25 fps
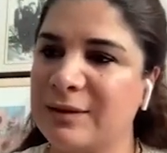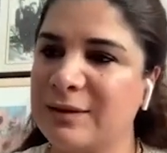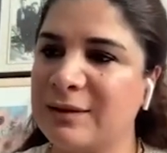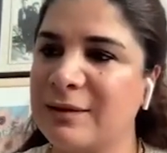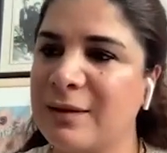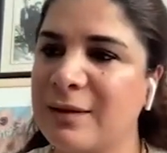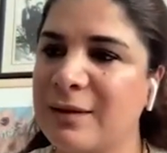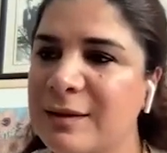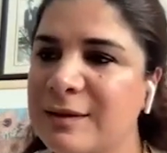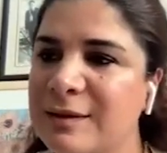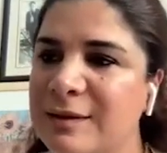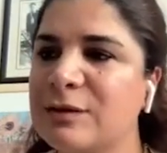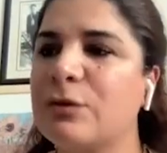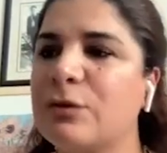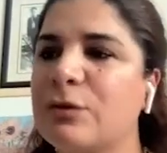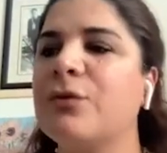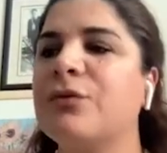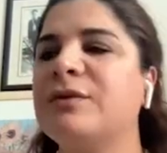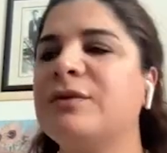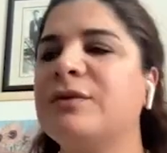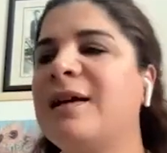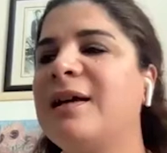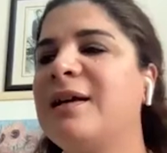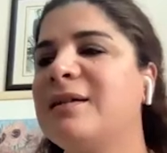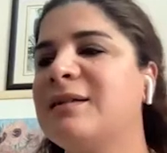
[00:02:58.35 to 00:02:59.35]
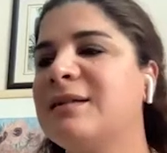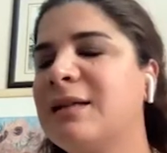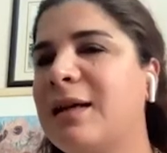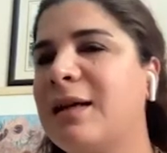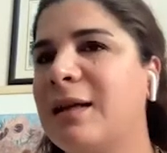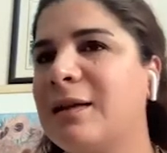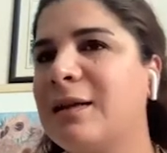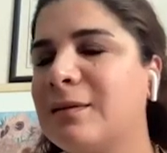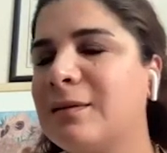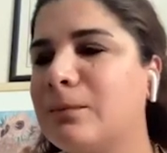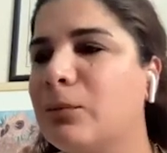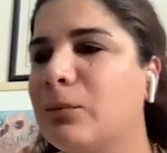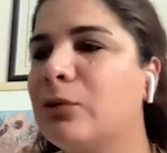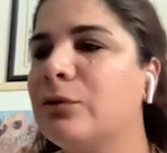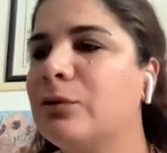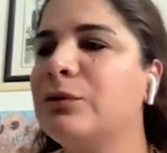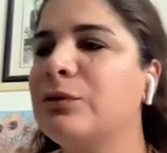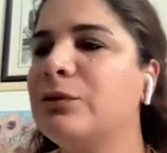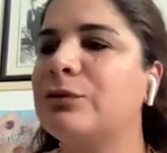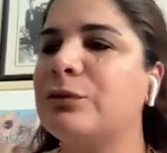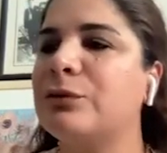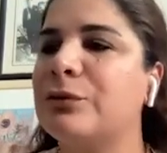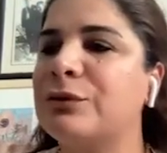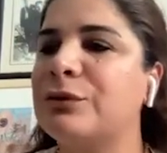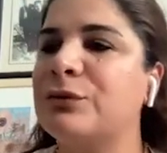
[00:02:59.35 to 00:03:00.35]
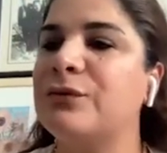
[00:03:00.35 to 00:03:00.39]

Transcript: lots of data and monitors